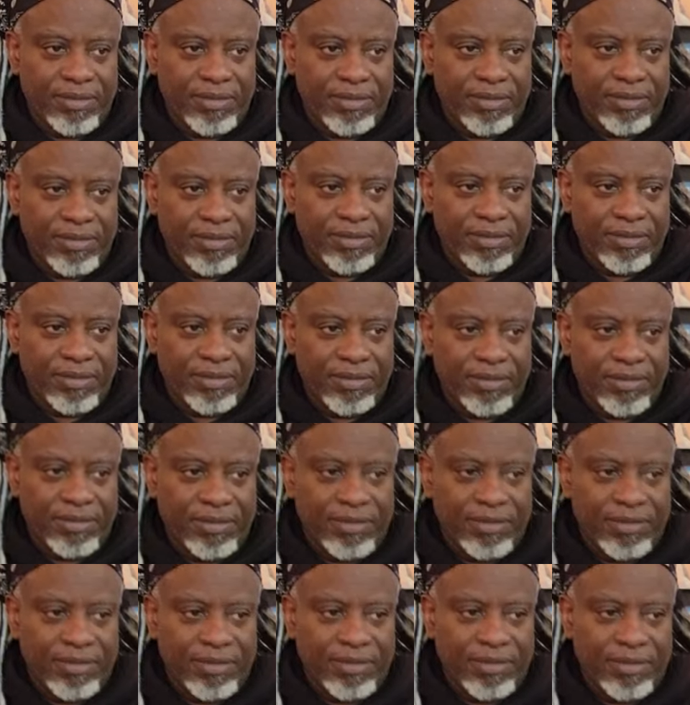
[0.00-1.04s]

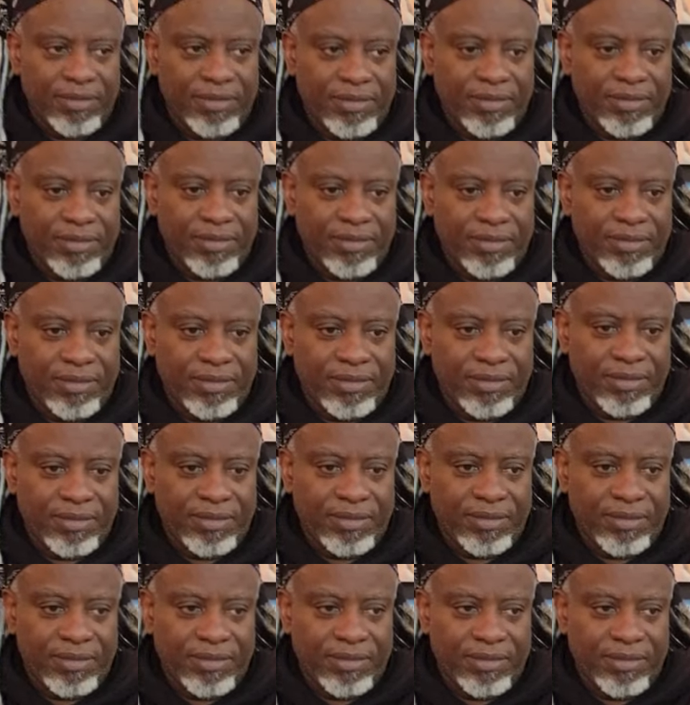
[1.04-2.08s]

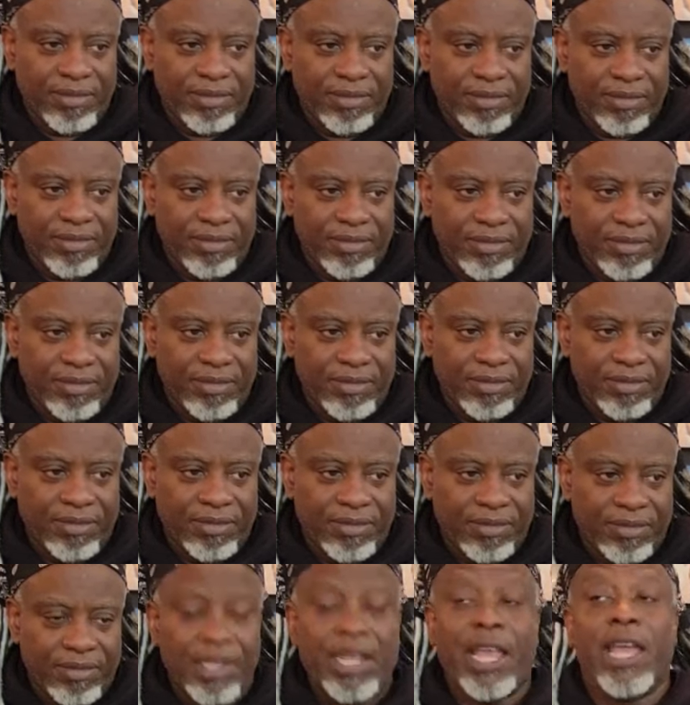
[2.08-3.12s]

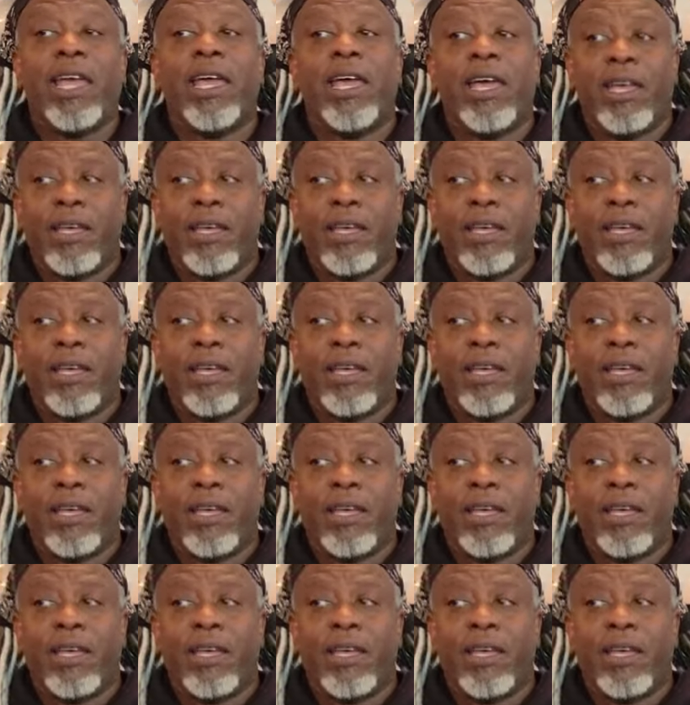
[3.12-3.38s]
(silent)